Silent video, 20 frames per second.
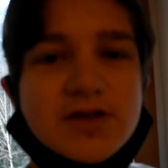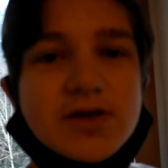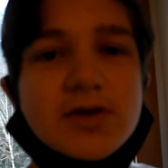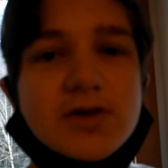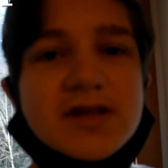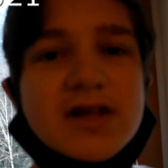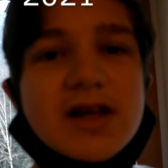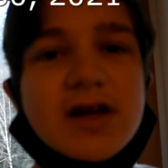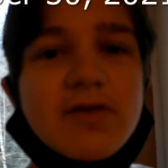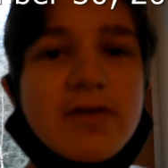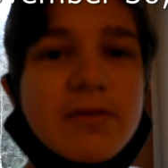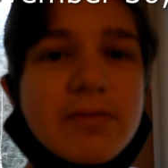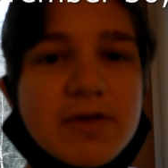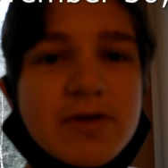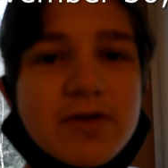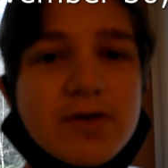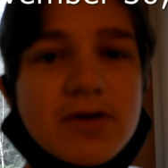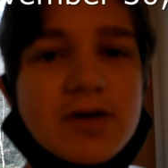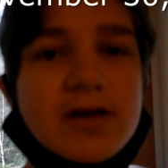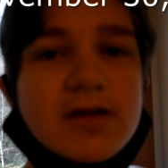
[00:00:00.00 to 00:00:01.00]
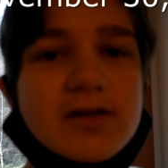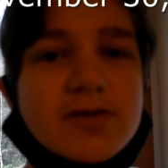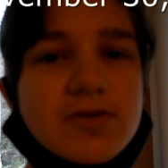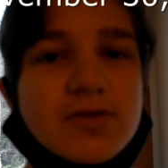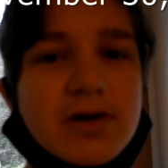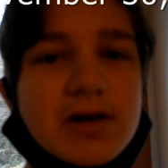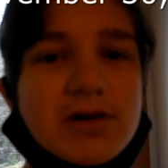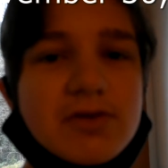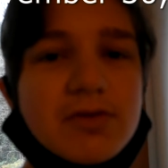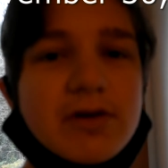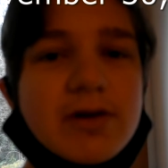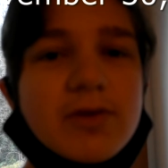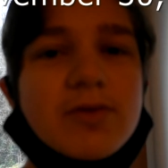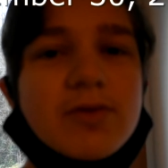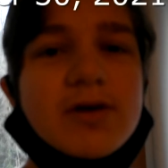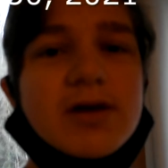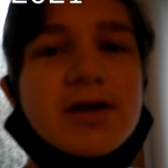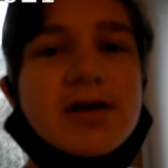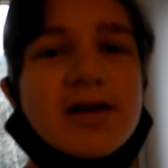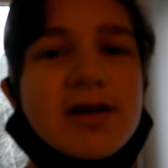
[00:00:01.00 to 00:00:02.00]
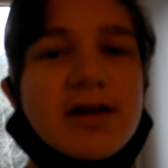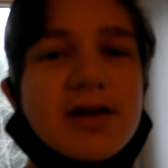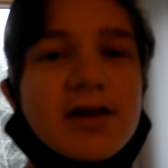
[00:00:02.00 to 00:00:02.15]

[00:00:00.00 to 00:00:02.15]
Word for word: Tuesday, November 30th, 2021.